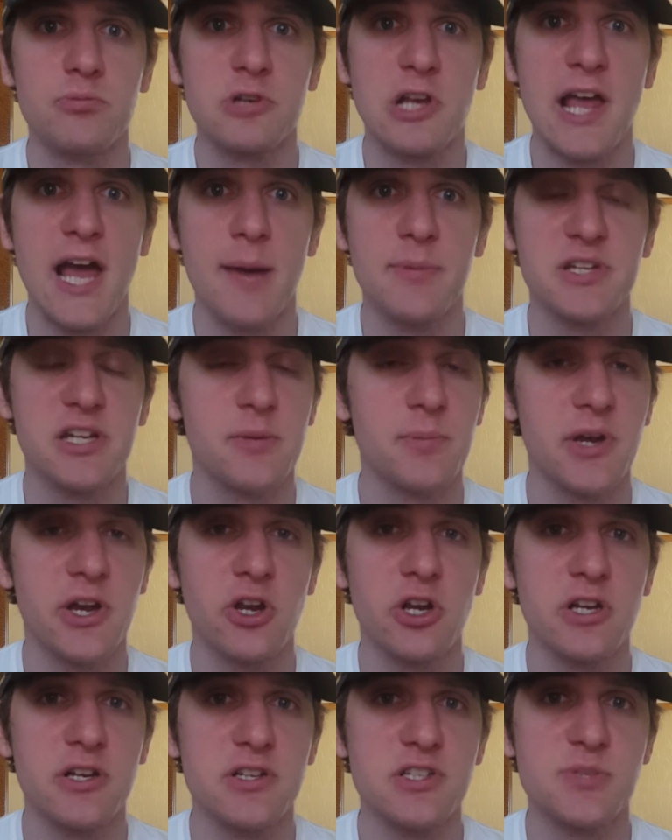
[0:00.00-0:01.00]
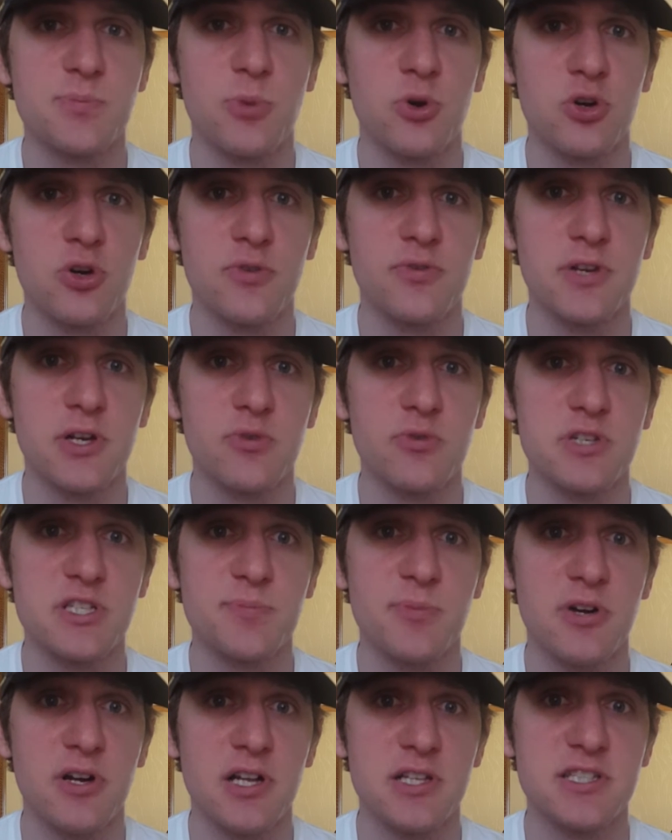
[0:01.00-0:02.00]
Captain America's perfect
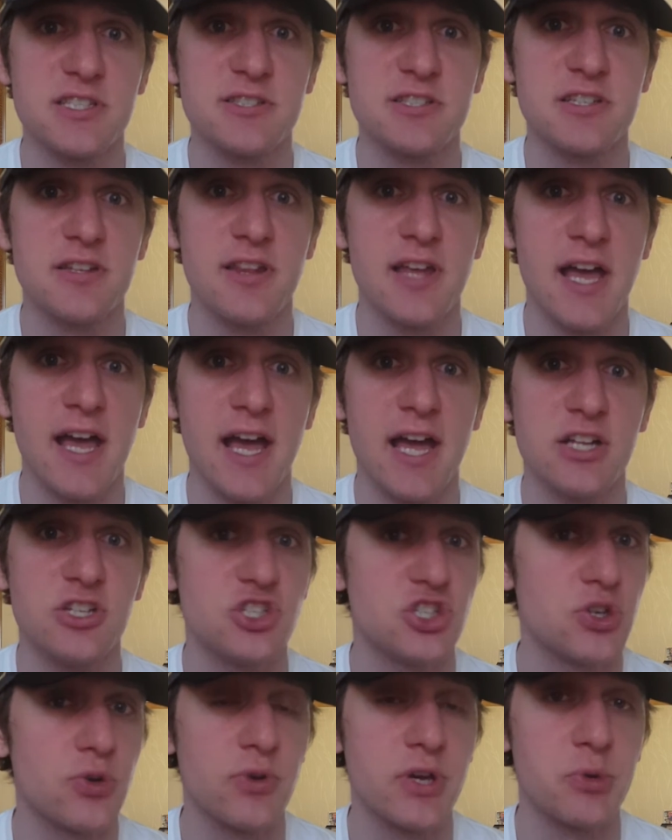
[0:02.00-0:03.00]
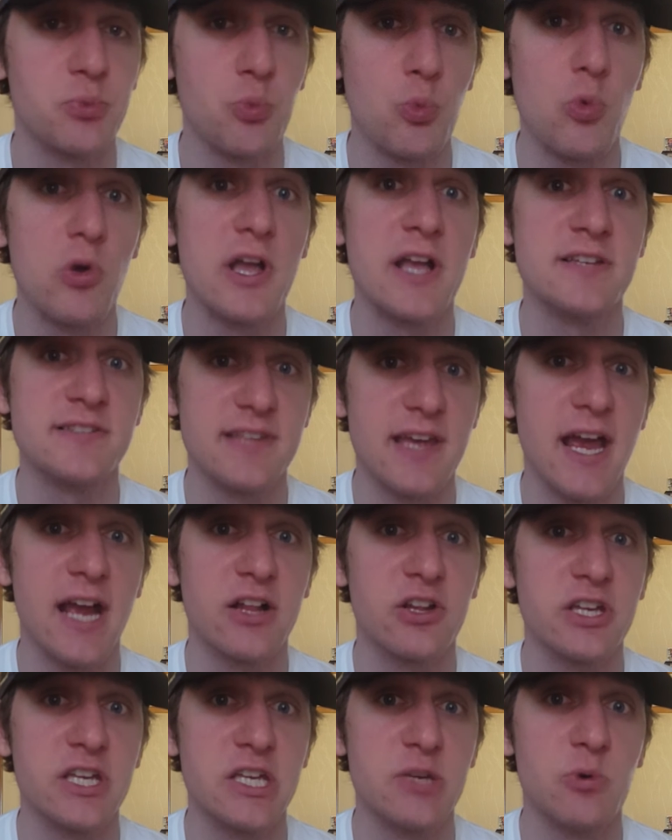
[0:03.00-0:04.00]
response to that, showing
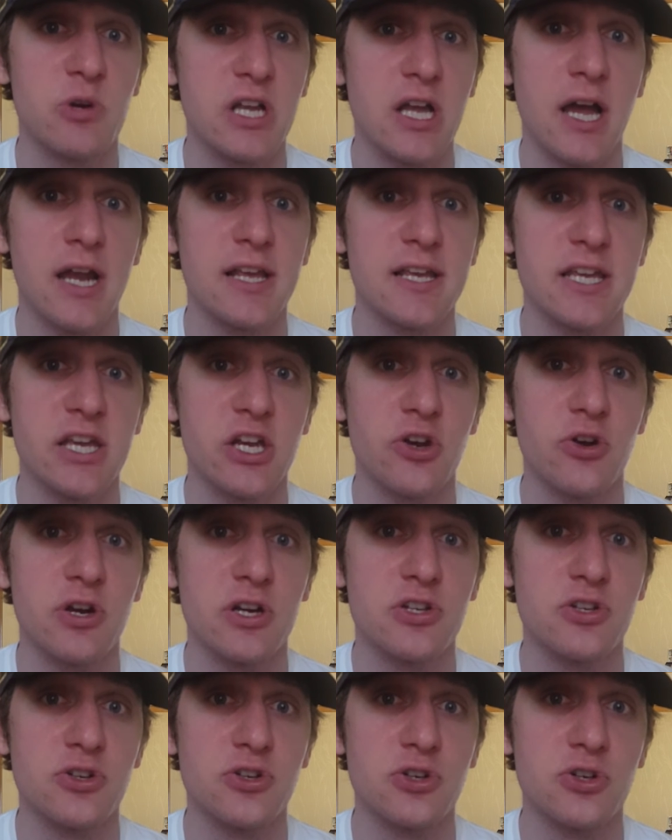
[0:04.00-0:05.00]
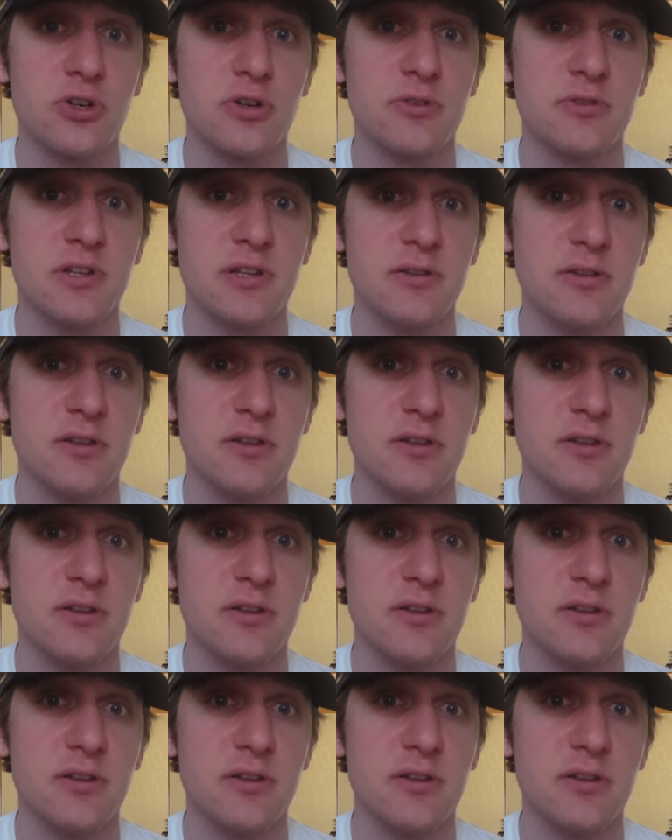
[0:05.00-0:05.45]
exactly what kind of character